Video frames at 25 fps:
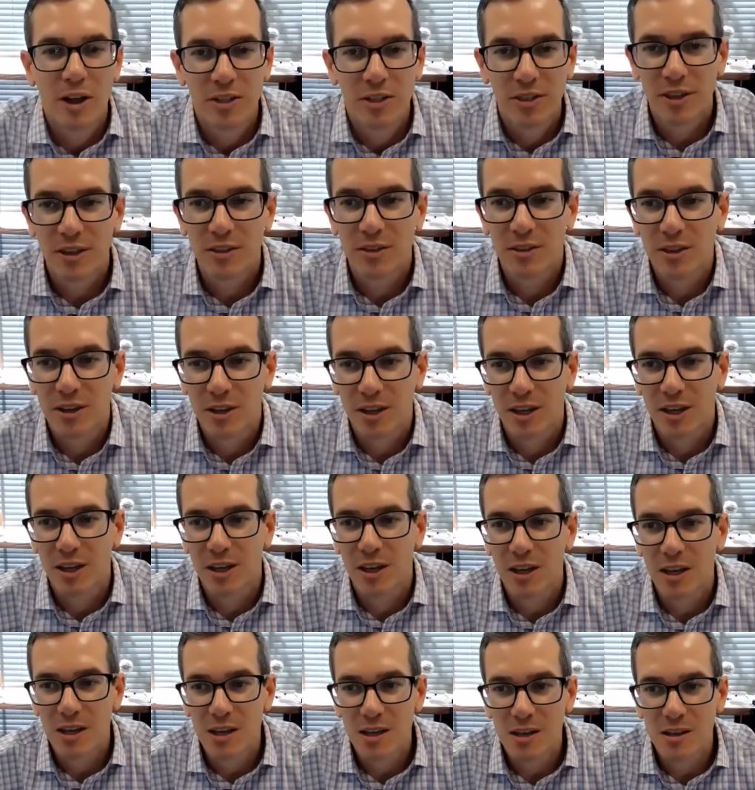Well, I think the
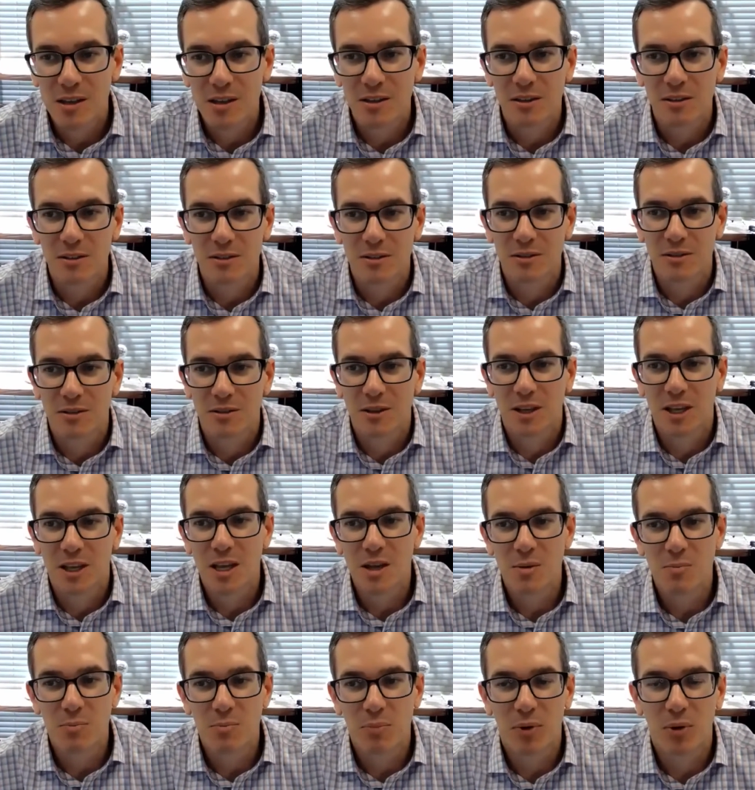key
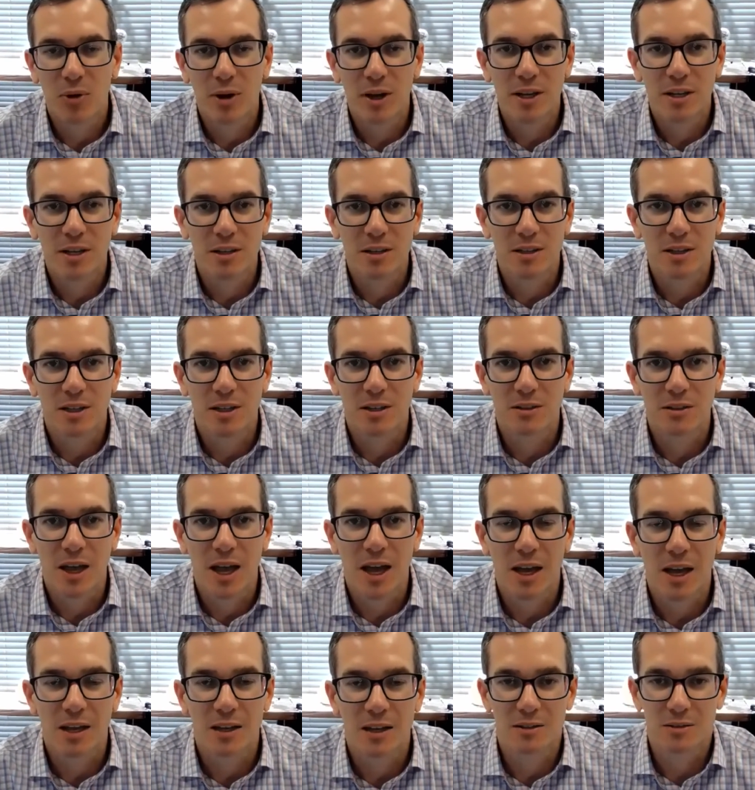point in
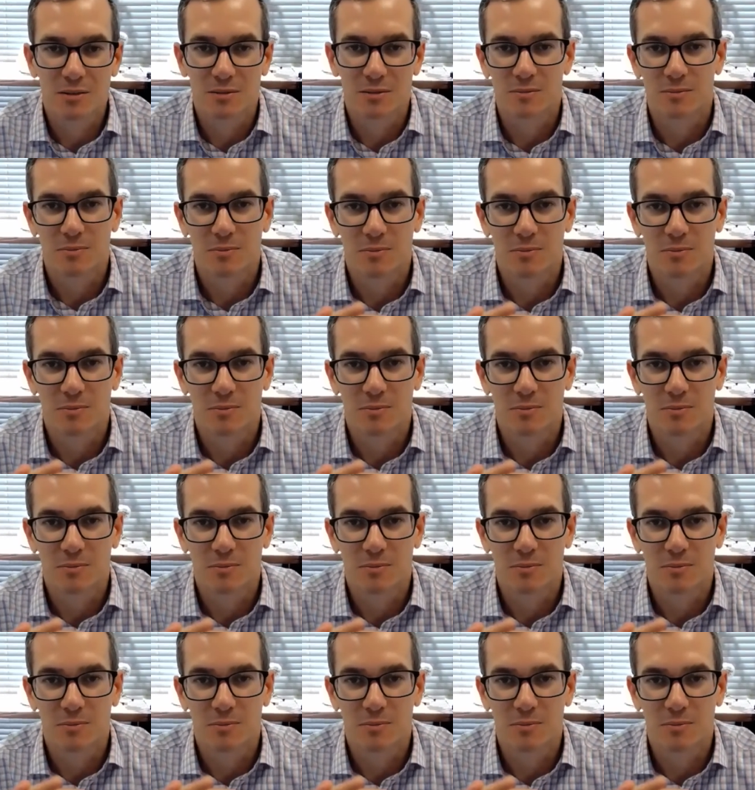that